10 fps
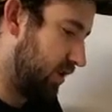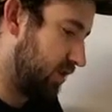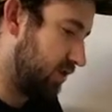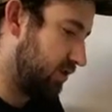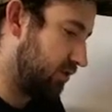
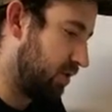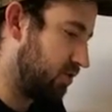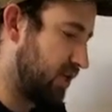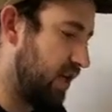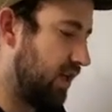is
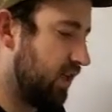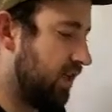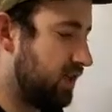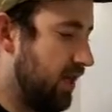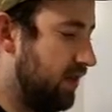rotating
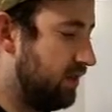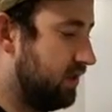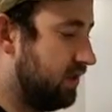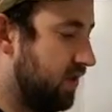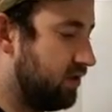at
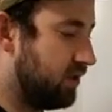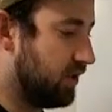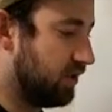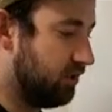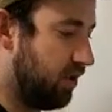
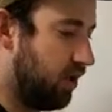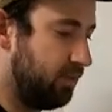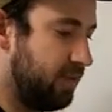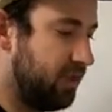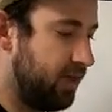1900
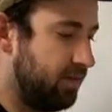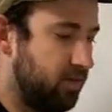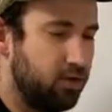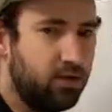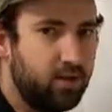RPM,
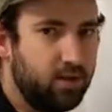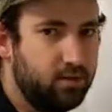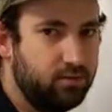or